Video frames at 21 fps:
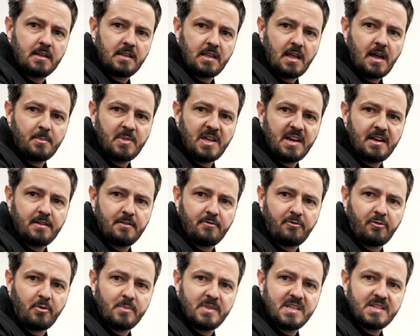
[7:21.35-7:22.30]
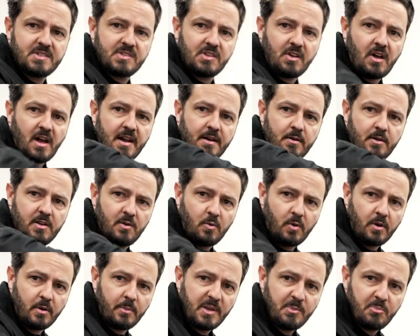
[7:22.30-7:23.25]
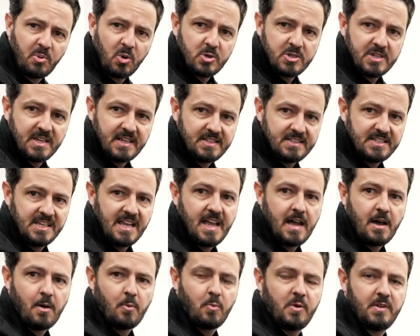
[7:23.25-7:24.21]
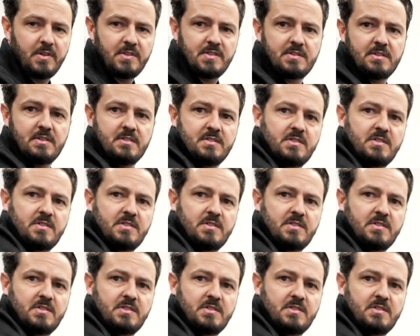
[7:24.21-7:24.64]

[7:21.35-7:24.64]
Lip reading: come at it from this side, and you wanna be pushing downwards